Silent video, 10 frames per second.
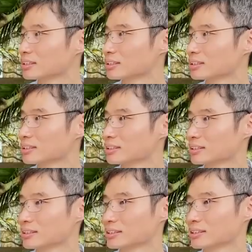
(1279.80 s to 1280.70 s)

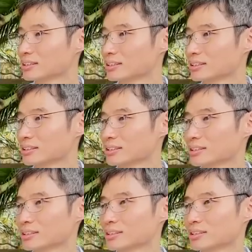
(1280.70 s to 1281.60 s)

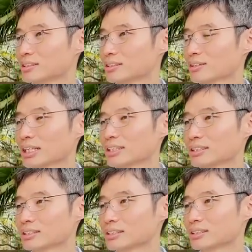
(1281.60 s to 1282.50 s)

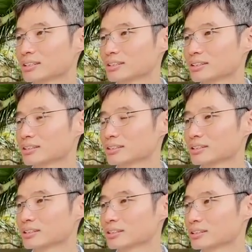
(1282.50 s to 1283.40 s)

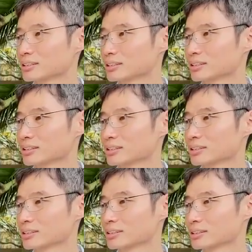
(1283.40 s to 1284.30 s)

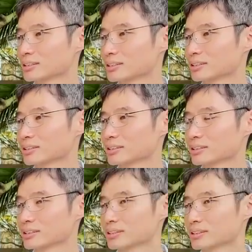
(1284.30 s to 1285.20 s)

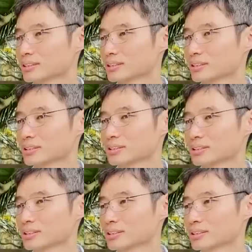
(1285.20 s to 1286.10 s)

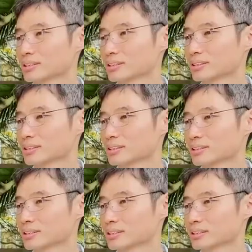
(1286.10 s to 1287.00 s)

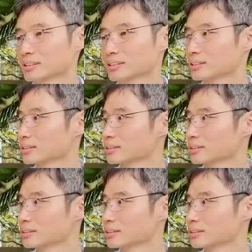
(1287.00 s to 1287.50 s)
(silent)